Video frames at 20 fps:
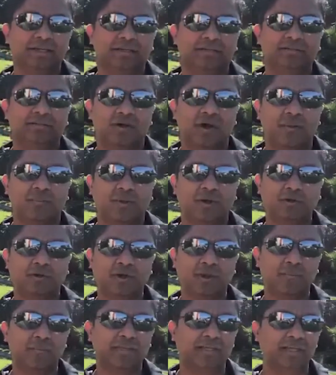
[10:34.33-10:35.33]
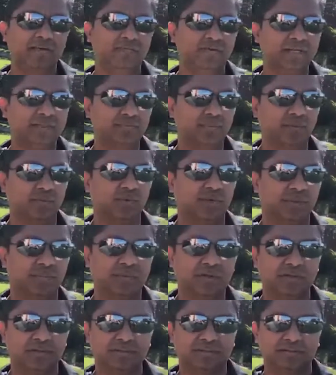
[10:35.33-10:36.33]
So I'm not talking about the investment world
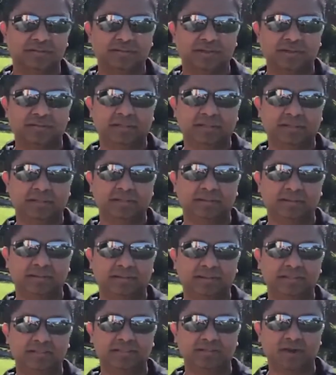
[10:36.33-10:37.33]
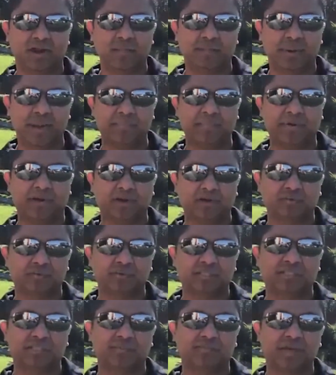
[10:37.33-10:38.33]
because this is all paper loss,
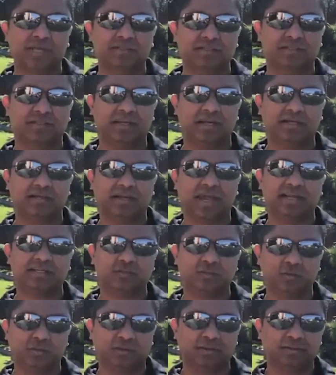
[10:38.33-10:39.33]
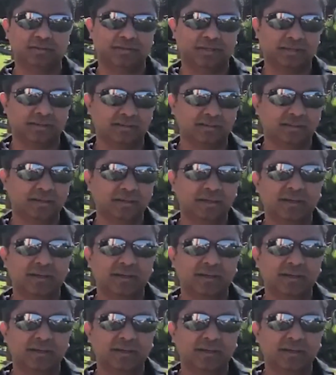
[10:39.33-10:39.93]
which is basically a tax world thing.